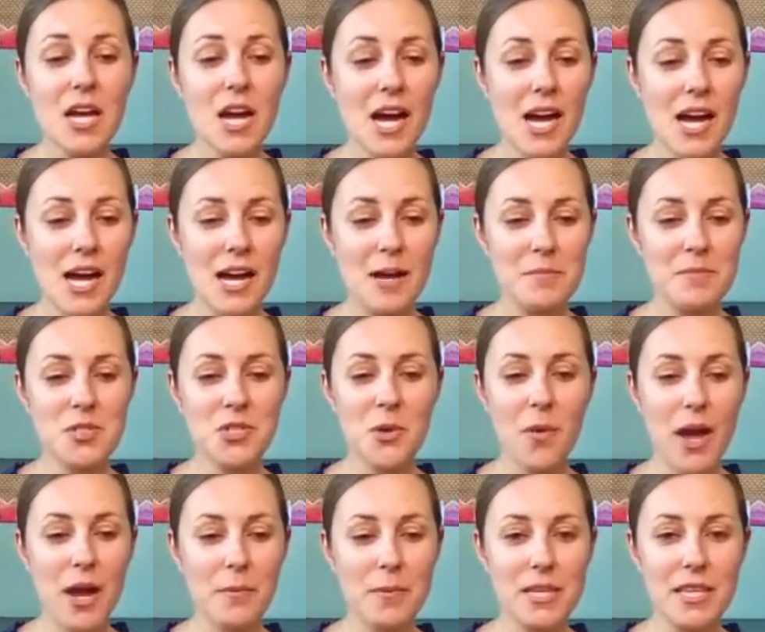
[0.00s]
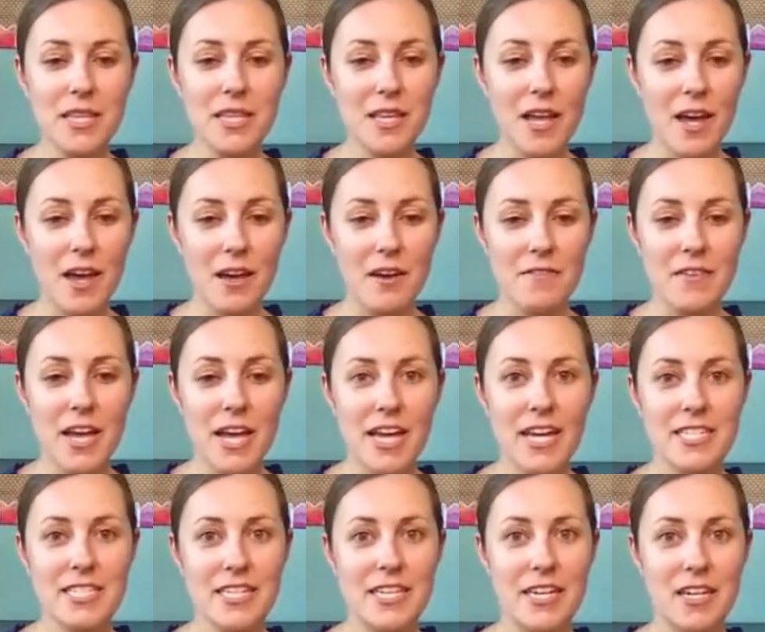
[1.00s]
So I would love
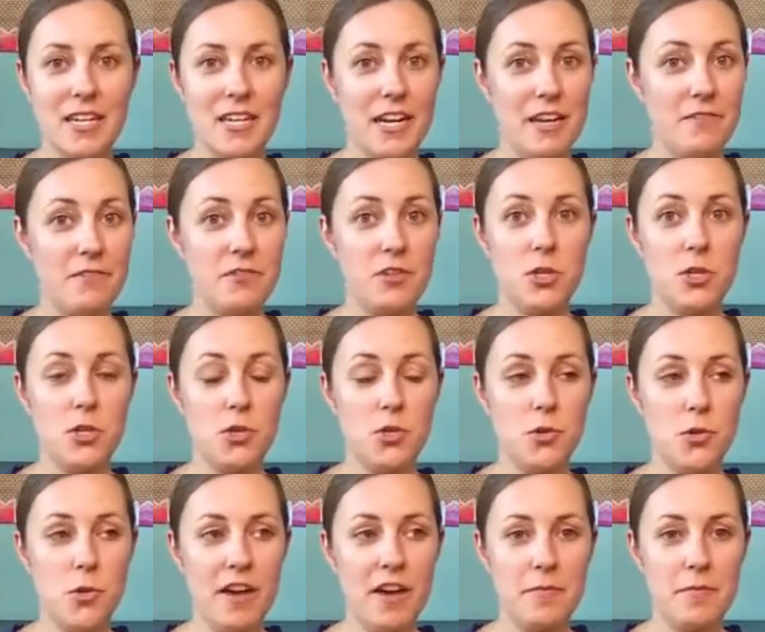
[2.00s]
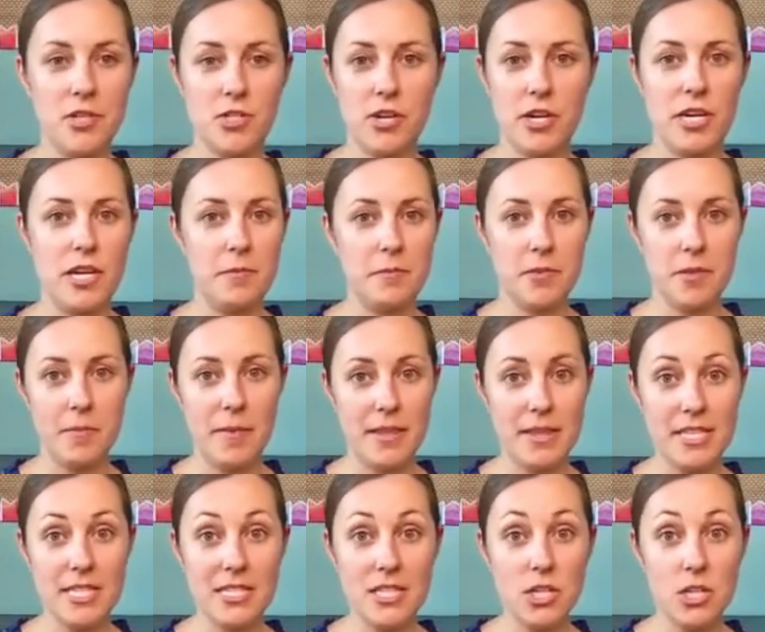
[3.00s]
to hear if you have been trying to
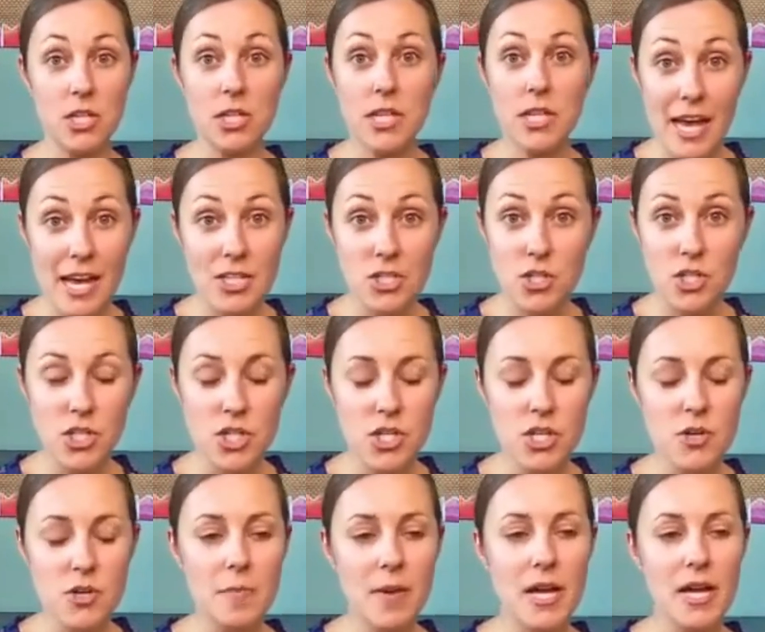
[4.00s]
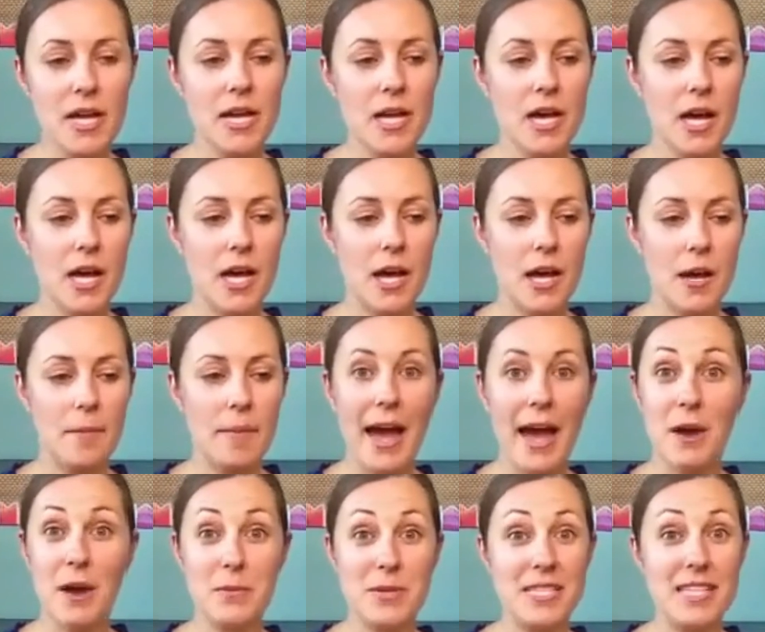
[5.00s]
implement this in your classroom.
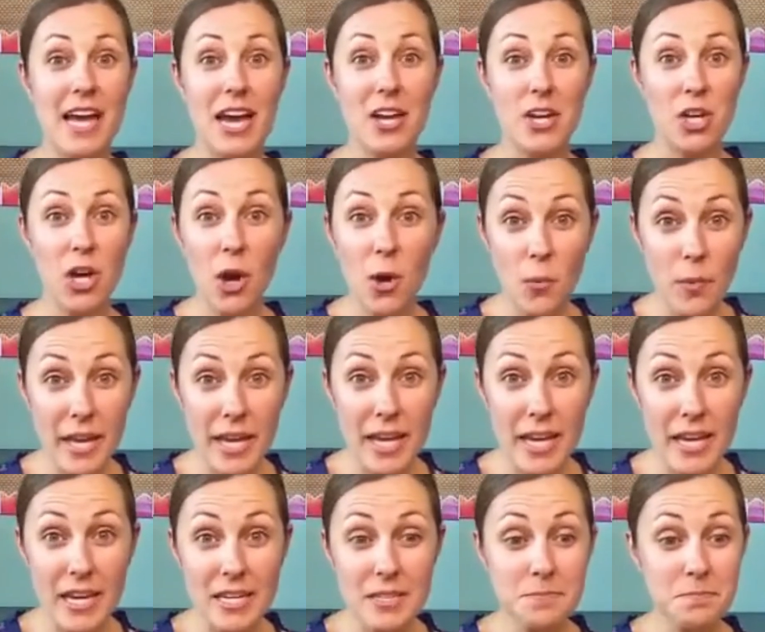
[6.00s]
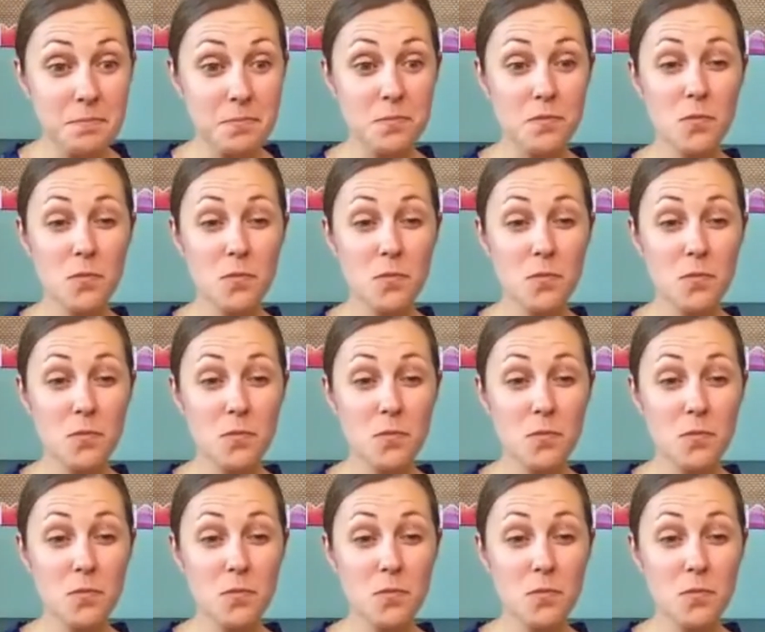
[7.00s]
How is that going?